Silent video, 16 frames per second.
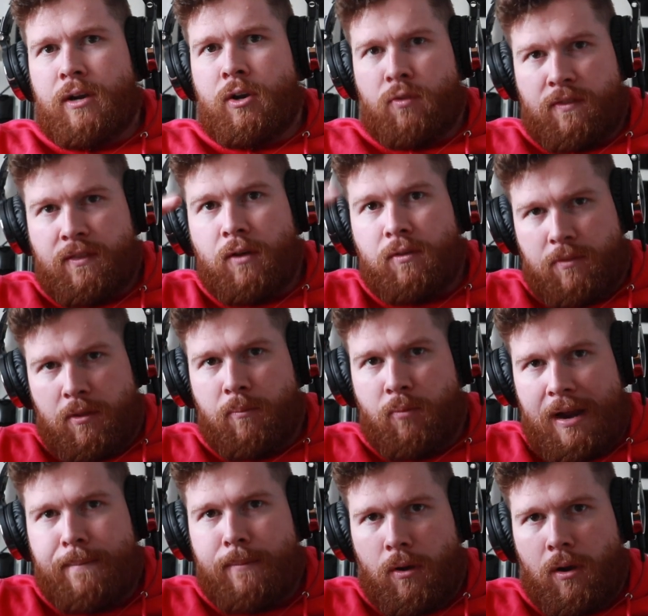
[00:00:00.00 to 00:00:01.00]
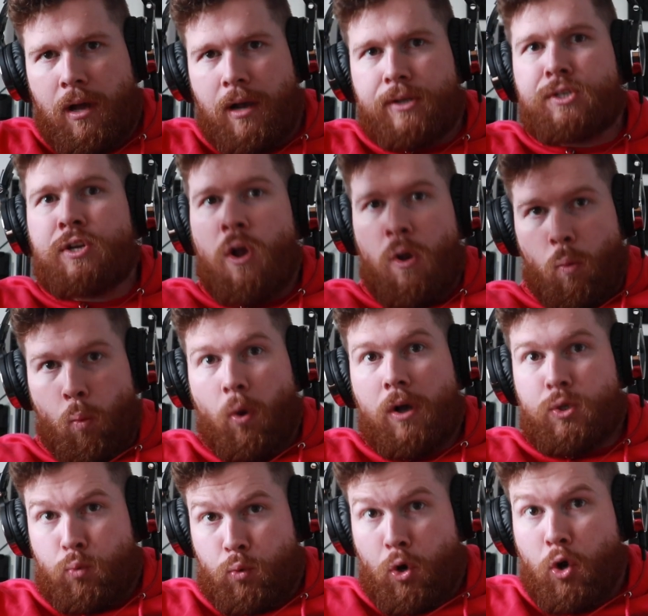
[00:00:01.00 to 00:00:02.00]
No, no the Rainbow Lodge
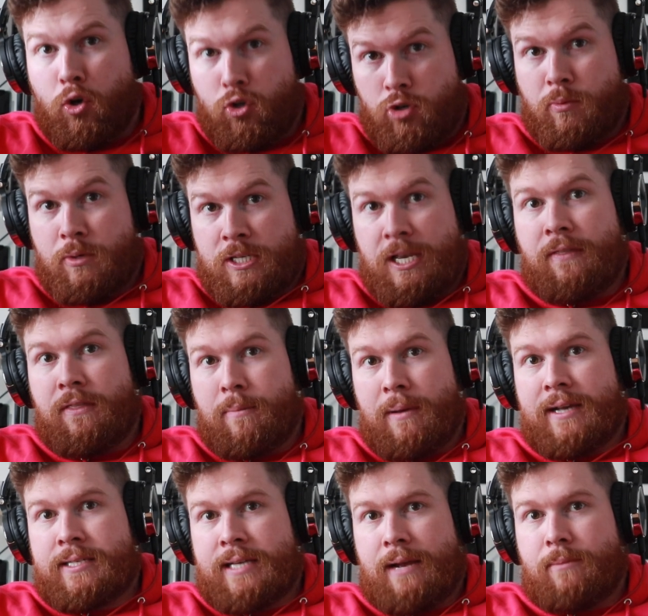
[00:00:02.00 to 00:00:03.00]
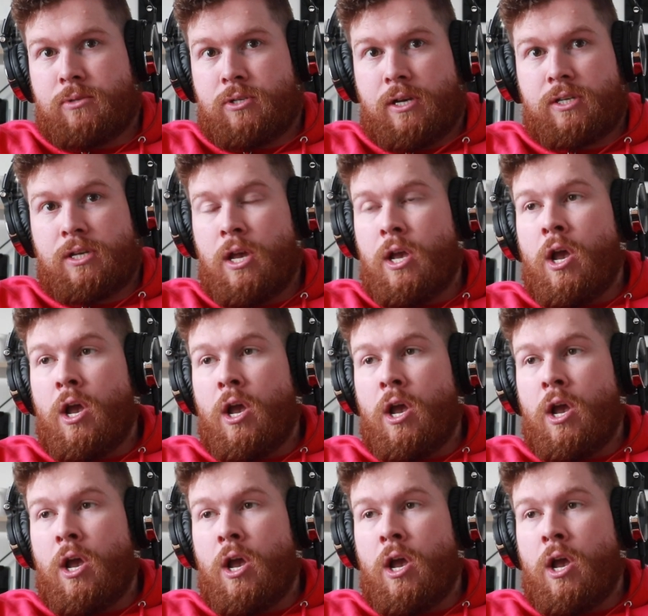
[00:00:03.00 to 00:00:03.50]
was one hundred percent the best campsite.